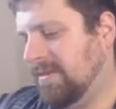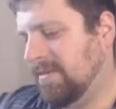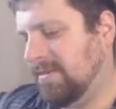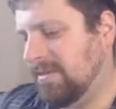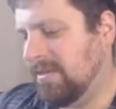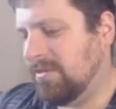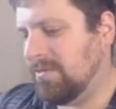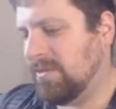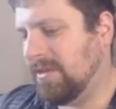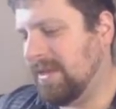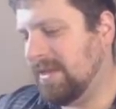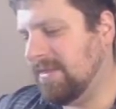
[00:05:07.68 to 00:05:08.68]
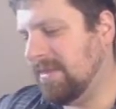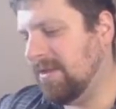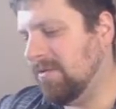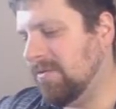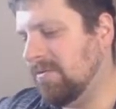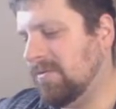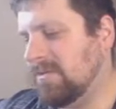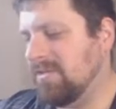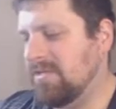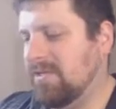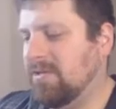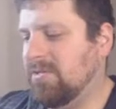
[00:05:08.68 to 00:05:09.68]
This is really hitting the old
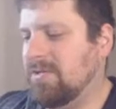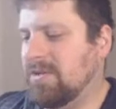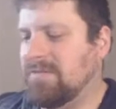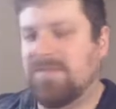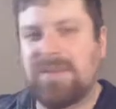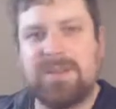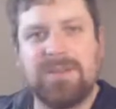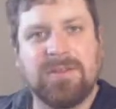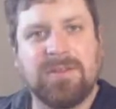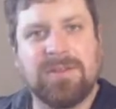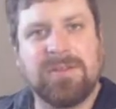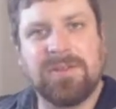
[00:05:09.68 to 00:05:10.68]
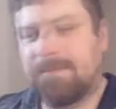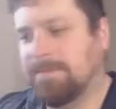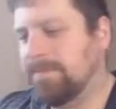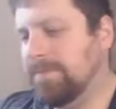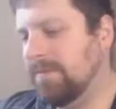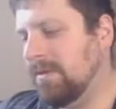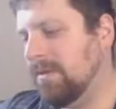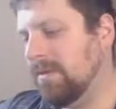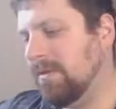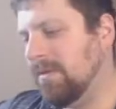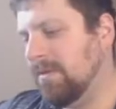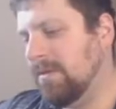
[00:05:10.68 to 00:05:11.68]
nostalgic feels.
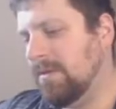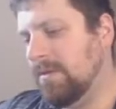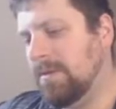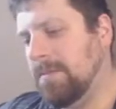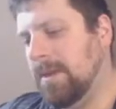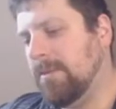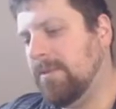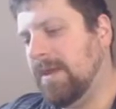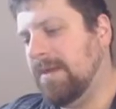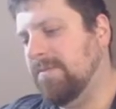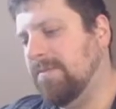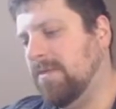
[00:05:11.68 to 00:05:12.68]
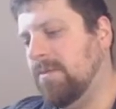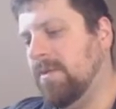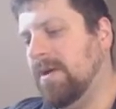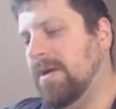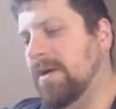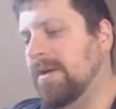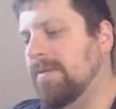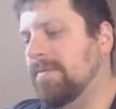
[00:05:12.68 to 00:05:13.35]
Maybe we'll have to, I